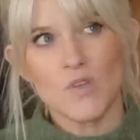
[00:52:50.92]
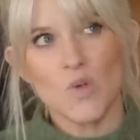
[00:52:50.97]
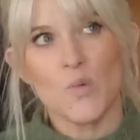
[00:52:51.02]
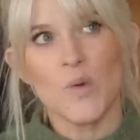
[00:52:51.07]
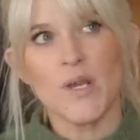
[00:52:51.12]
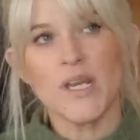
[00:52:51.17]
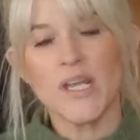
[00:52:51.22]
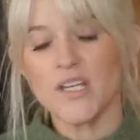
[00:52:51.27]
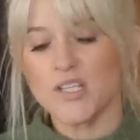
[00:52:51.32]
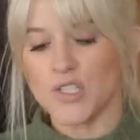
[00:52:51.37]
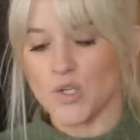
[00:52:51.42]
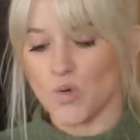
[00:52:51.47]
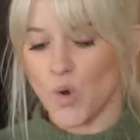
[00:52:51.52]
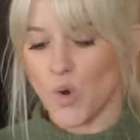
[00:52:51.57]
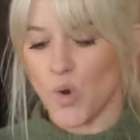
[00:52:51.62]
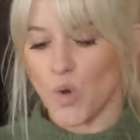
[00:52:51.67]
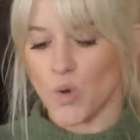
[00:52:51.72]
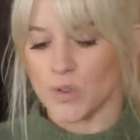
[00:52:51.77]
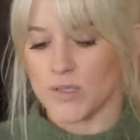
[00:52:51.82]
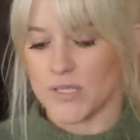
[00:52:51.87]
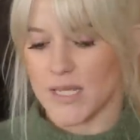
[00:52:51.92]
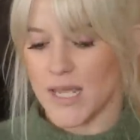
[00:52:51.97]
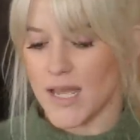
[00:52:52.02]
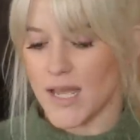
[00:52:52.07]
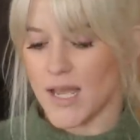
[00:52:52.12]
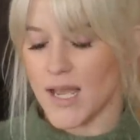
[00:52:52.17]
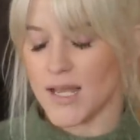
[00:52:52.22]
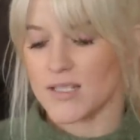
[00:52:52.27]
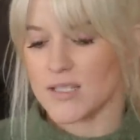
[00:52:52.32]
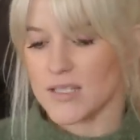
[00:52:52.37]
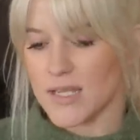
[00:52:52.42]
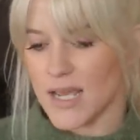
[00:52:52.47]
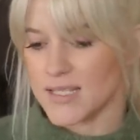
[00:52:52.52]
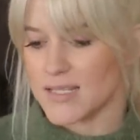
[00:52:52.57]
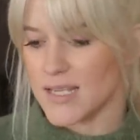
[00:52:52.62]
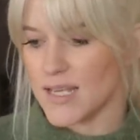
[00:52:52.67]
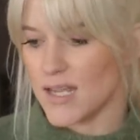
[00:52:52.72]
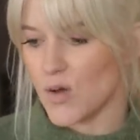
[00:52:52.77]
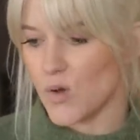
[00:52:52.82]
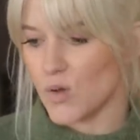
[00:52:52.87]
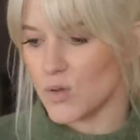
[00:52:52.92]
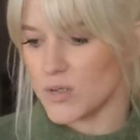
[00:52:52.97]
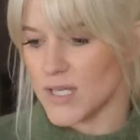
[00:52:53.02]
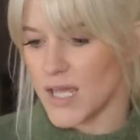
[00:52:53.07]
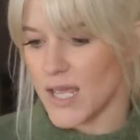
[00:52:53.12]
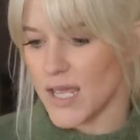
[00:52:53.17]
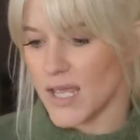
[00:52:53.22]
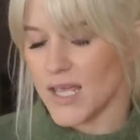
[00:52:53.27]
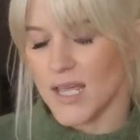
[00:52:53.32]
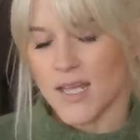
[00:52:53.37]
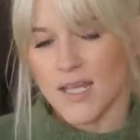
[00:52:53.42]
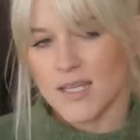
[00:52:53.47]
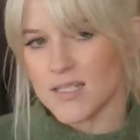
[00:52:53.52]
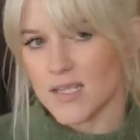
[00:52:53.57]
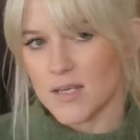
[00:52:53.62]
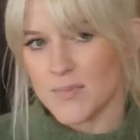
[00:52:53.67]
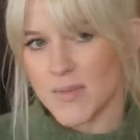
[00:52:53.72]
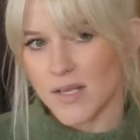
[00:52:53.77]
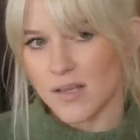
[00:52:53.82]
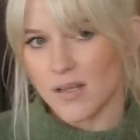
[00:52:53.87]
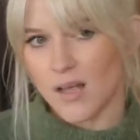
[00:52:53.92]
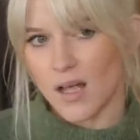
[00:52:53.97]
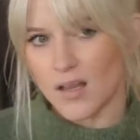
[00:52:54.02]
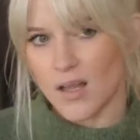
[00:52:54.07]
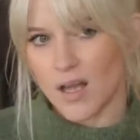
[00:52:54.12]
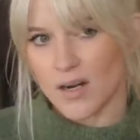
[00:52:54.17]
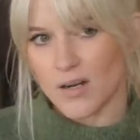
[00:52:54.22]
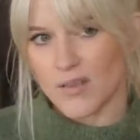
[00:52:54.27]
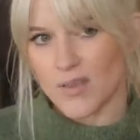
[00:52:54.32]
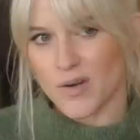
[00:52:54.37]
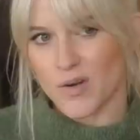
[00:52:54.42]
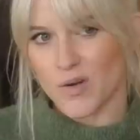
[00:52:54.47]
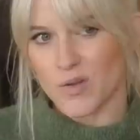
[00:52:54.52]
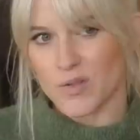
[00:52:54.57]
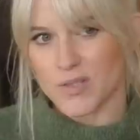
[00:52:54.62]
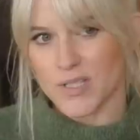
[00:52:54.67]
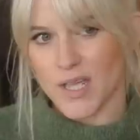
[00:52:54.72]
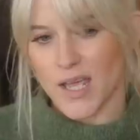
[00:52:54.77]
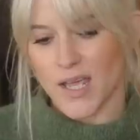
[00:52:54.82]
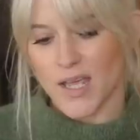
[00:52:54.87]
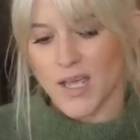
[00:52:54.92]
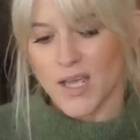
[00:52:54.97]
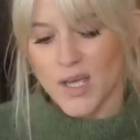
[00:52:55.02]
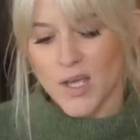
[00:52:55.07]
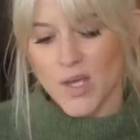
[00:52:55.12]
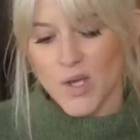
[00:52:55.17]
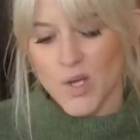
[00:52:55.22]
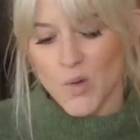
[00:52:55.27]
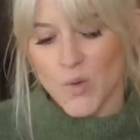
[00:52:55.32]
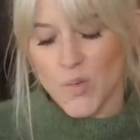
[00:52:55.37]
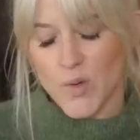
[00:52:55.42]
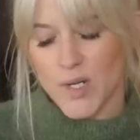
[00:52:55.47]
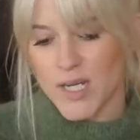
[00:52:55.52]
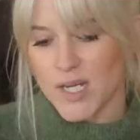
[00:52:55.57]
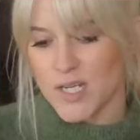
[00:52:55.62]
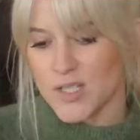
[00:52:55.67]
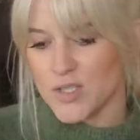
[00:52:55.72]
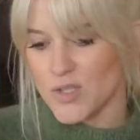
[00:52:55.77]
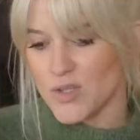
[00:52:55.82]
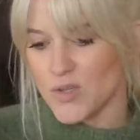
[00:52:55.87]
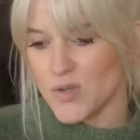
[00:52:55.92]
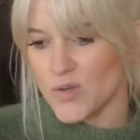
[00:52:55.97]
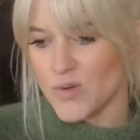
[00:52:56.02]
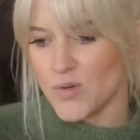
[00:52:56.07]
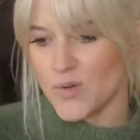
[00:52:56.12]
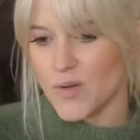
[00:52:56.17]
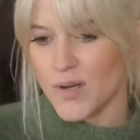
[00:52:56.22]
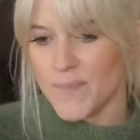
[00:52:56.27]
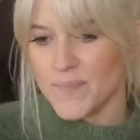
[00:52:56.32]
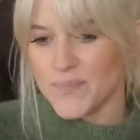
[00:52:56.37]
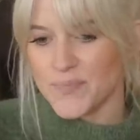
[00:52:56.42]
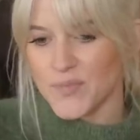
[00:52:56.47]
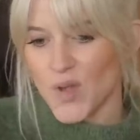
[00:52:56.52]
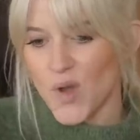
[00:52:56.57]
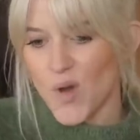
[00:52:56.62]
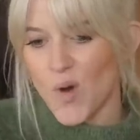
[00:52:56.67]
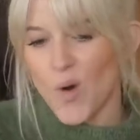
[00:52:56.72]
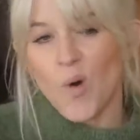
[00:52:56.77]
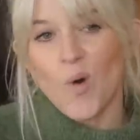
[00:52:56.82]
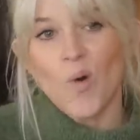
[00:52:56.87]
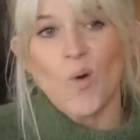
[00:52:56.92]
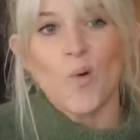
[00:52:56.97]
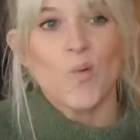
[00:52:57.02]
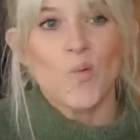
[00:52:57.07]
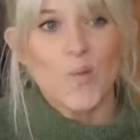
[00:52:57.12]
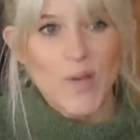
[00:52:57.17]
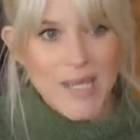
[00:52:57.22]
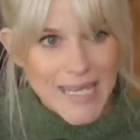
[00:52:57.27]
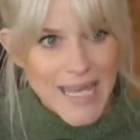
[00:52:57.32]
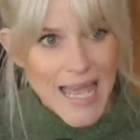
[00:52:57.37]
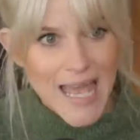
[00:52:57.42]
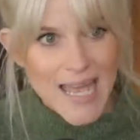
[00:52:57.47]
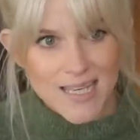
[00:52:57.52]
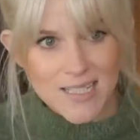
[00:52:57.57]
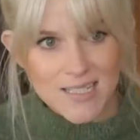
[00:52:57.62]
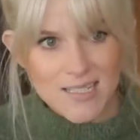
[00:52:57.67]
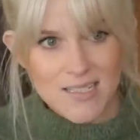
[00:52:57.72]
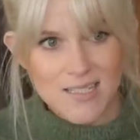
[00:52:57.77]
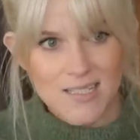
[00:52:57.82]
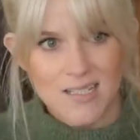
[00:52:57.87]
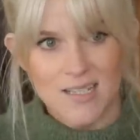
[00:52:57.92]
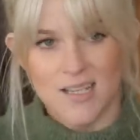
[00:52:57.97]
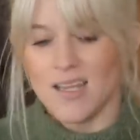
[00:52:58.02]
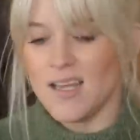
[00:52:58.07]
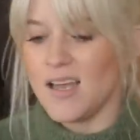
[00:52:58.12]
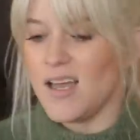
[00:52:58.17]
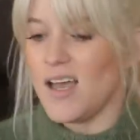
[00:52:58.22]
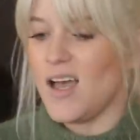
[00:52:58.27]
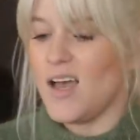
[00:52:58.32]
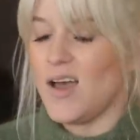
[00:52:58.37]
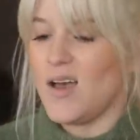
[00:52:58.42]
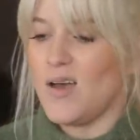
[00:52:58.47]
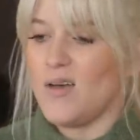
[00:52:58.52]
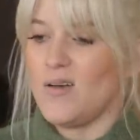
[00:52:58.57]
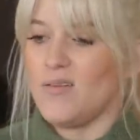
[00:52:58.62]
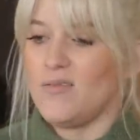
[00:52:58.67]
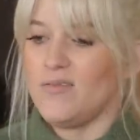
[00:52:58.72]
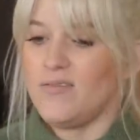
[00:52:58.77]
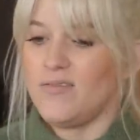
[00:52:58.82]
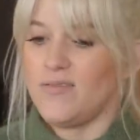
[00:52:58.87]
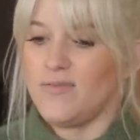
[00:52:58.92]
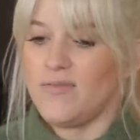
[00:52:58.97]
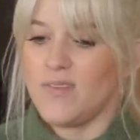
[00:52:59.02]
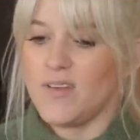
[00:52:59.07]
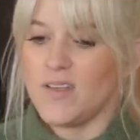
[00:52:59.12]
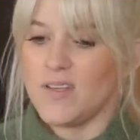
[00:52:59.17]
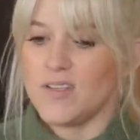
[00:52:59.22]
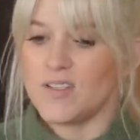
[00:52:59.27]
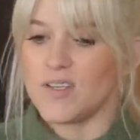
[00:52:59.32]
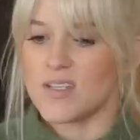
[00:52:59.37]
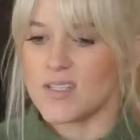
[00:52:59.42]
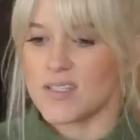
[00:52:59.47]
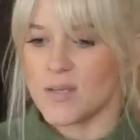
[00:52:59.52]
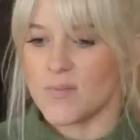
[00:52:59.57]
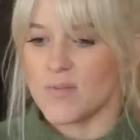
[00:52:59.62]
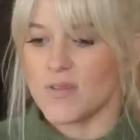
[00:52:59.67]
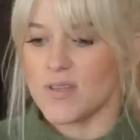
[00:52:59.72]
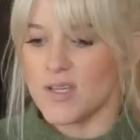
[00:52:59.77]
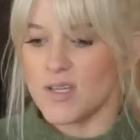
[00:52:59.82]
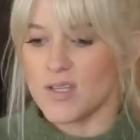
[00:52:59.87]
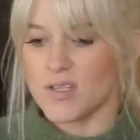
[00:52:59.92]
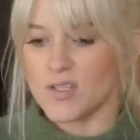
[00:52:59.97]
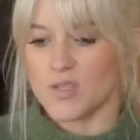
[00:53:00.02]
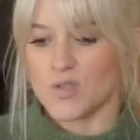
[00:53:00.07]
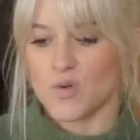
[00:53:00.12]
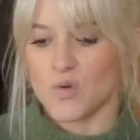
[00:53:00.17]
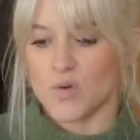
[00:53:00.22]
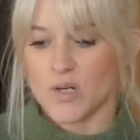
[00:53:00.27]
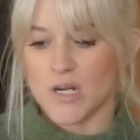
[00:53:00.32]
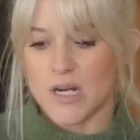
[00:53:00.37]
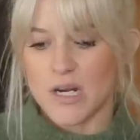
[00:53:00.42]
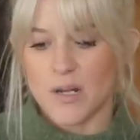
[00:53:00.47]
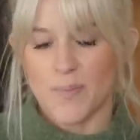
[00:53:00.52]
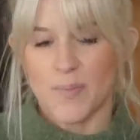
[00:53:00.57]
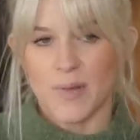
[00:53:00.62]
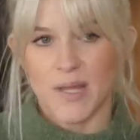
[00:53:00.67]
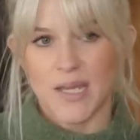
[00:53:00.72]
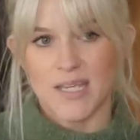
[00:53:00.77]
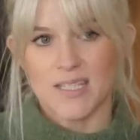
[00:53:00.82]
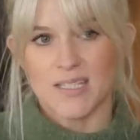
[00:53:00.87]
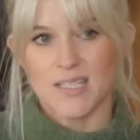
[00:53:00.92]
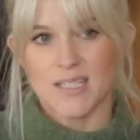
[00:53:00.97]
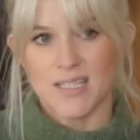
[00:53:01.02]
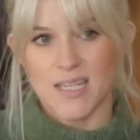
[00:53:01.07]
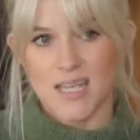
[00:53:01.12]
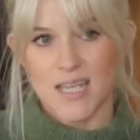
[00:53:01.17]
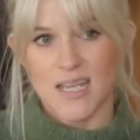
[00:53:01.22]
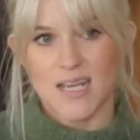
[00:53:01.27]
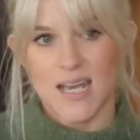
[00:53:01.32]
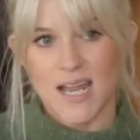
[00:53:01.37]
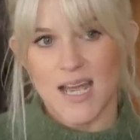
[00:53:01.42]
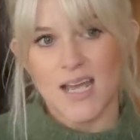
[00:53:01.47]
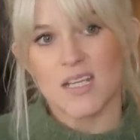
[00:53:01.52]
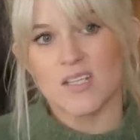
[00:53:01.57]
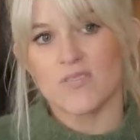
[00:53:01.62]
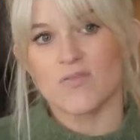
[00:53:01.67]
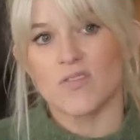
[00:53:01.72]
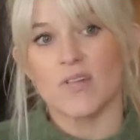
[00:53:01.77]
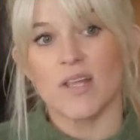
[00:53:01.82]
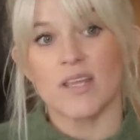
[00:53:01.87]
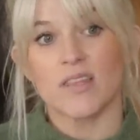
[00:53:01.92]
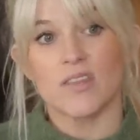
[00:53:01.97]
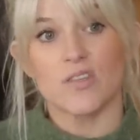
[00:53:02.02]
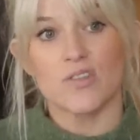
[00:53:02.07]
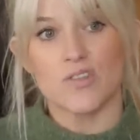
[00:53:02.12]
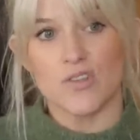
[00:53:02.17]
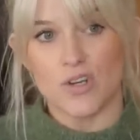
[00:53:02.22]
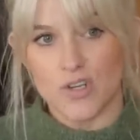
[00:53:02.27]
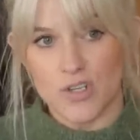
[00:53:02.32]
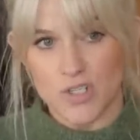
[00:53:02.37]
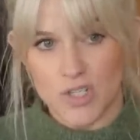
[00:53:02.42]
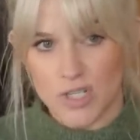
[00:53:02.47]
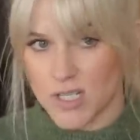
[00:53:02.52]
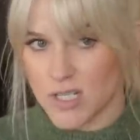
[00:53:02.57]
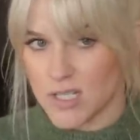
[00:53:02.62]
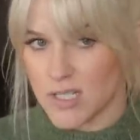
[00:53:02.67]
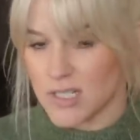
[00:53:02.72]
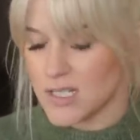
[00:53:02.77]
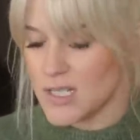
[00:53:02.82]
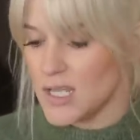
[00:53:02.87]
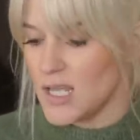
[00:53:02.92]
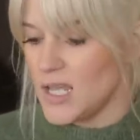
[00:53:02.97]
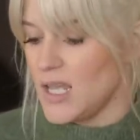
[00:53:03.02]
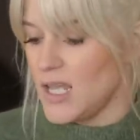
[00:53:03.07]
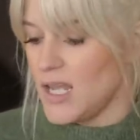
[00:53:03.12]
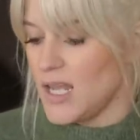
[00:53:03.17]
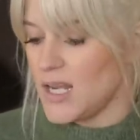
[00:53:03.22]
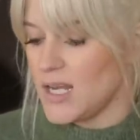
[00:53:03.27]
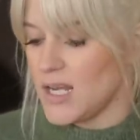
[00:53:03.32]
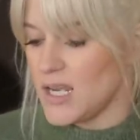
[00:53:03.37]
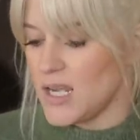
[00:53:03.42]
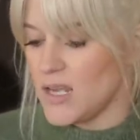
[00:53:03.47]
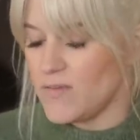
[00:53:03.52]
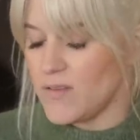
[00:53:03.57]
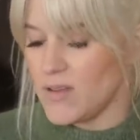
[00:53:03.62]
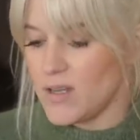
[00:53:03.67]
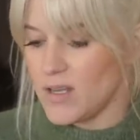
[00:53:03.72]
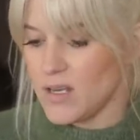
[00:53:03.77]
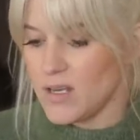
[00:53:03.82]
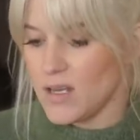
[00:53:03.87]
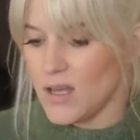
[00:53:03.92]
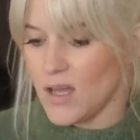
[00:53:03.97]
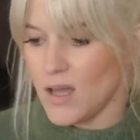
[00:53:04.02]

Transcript: we need to do a whole day. Actually, I say a whole day. It's going to be a lot longer than a whole day. We need to do a whole weekend of just some of the historic places in Nashville, like the churches, and even,